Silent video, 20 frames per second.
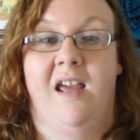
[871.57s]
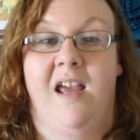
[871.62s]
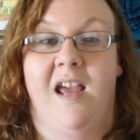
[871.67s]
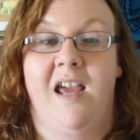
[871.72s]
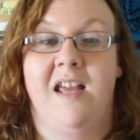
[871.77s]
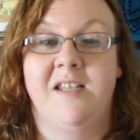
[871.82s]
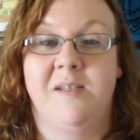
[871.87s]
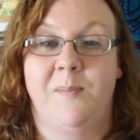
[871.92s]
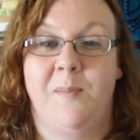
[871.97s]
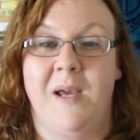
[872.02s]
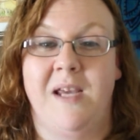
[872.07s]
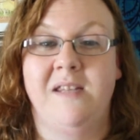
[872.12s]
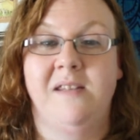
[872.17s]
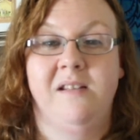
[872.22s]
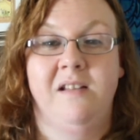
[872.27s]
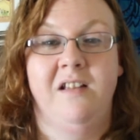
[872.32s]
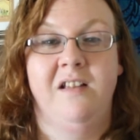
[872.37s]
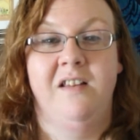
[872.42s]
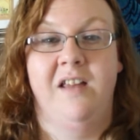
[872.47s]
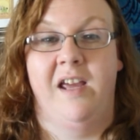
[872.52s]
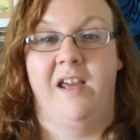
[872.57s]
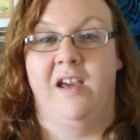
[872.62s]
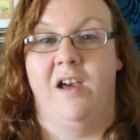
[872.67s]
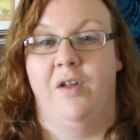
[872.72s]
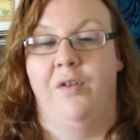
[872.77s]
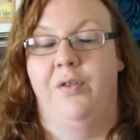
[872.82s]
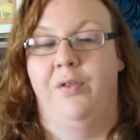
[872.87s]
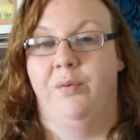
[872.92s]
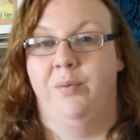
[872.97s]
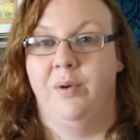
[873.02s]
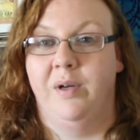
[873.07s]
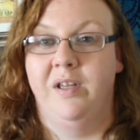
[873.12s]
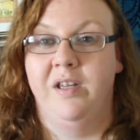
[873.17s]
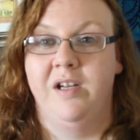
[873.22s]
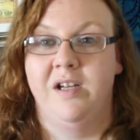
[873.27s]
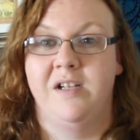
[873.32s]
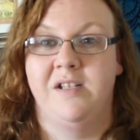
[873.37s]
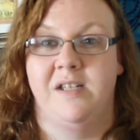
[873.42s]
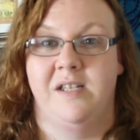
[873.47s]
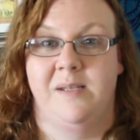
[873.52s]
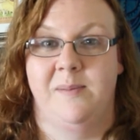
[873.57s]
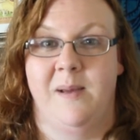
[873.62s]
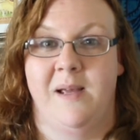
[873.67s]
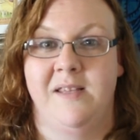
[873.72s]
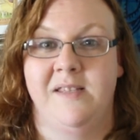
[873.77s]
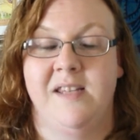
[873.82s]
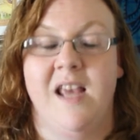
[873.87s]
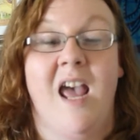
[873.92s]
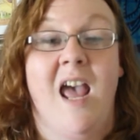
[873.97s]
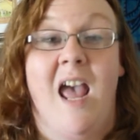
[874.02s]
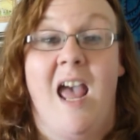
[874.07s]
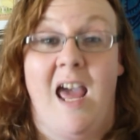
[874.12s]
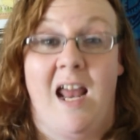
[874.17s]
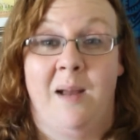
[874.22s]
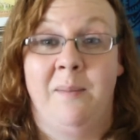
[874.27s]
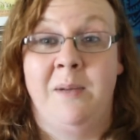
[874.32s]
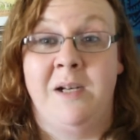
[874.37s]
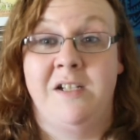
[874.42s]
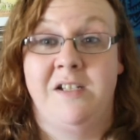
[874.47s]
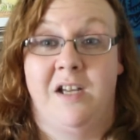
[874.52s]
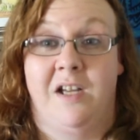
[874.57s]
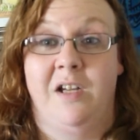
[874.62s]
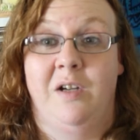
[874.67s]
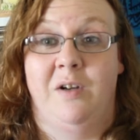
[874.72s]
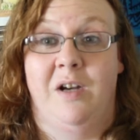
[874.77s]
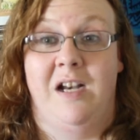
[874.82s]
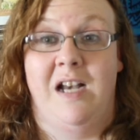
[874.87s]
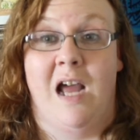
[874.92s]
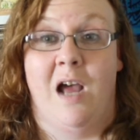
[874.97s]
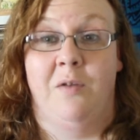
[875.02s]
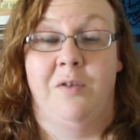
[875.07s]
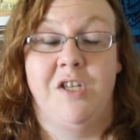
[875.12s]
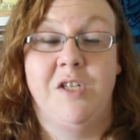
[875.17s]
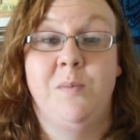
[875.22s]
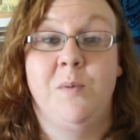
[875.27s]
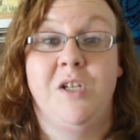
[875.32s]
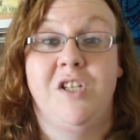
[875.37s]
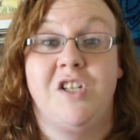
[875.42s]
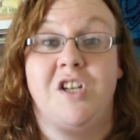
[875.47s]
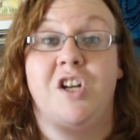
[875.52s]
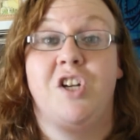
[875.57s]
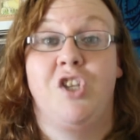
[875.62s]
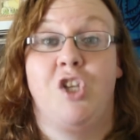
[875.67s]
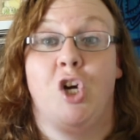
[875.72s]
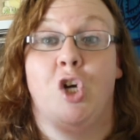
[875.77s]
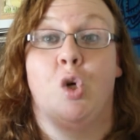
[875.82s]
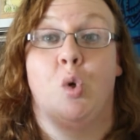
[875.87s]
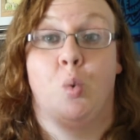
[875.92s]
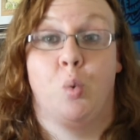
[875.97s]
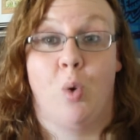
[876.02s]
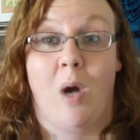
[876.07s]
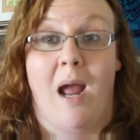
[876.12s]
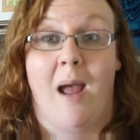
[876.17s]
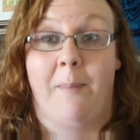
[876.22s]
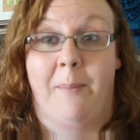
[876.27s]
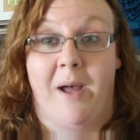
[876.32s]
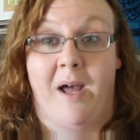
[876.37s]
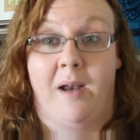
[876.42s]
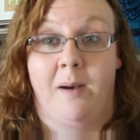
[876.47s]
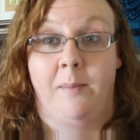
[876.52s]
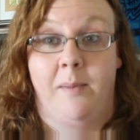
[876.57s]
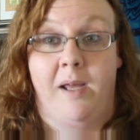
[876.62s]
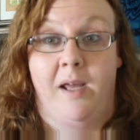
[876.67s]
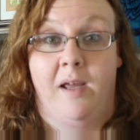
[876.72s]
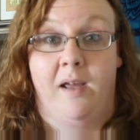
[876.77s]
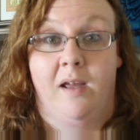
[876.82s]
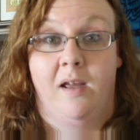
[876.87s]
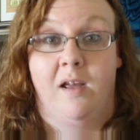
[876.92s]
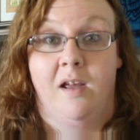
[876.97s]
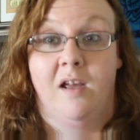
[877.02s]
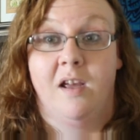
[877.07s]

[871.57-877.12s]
it's basically like a thriller suspense and i'm going to tell you right now this book scared the crap out of me